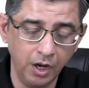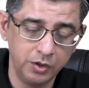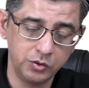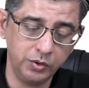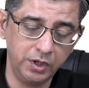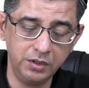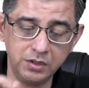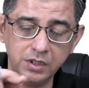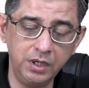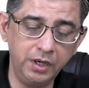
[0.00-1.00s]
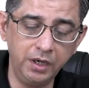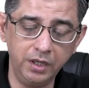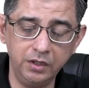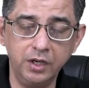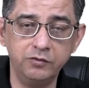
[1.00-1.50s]
So in C and
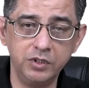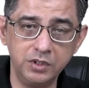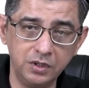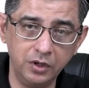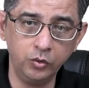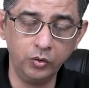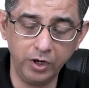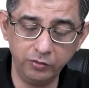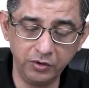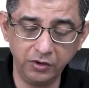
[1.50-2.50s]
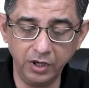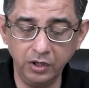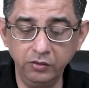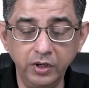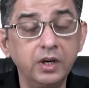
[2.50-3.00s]
D, they have just, I would say
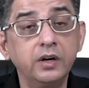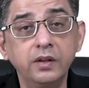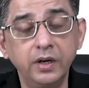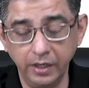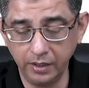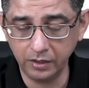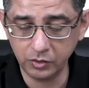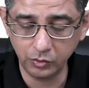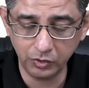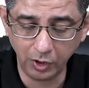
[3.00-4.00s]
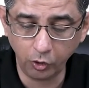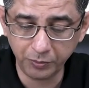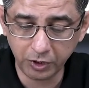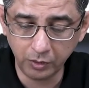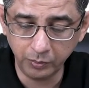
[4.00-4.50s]
inverted the data. So
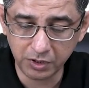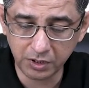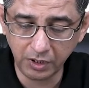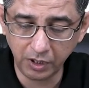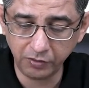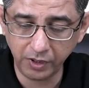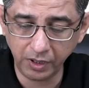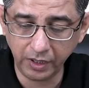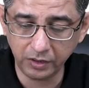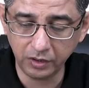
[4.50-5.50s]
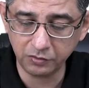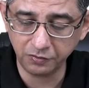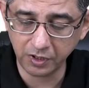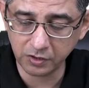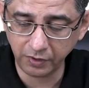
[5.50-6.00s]
option number C definitely at the
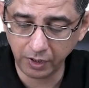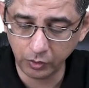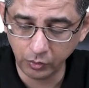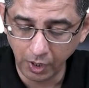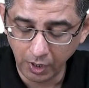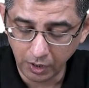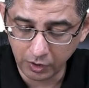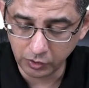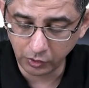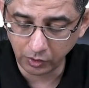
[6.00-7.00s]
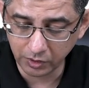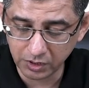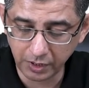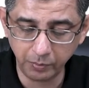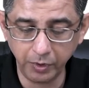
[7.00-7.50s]
face value is a wrong
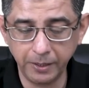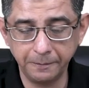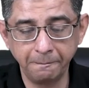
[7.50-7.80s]
statement.